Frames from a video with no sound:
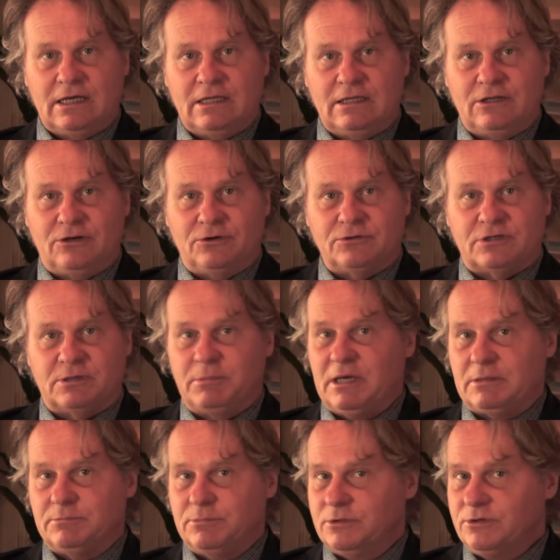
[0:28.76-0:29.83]
You know,
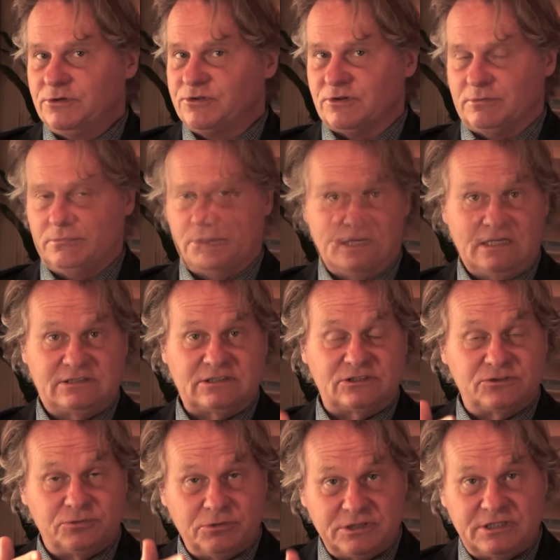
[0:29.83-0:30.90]
Tibetan Buddhism is a
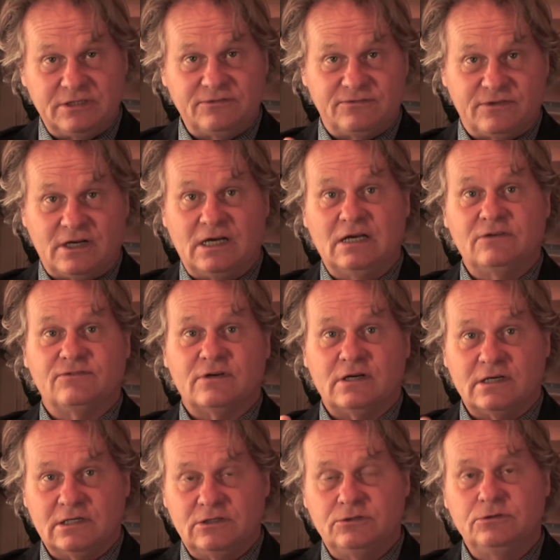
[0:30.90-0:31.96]

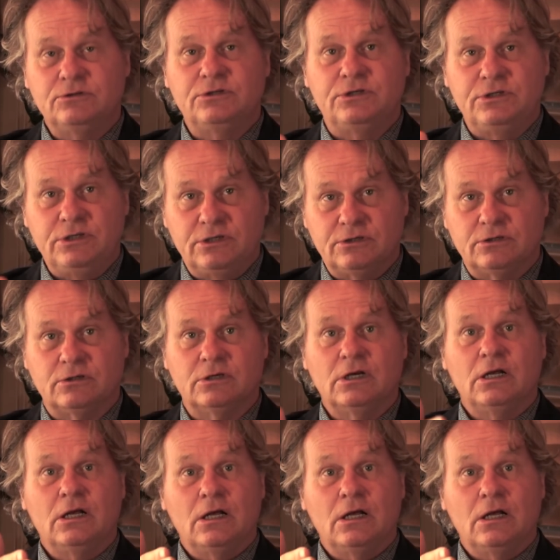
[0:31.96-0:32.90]
2,500-year